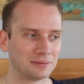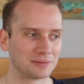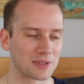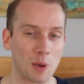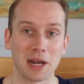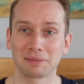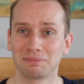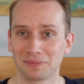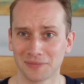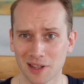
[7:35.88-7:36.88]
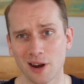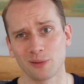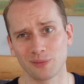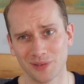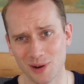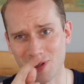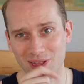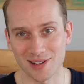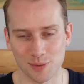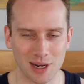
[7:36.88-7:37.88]
sweating. You know that
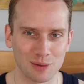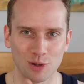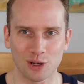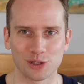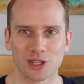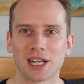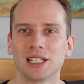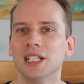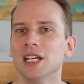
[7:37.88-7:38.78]
thing, sweating? We all do that.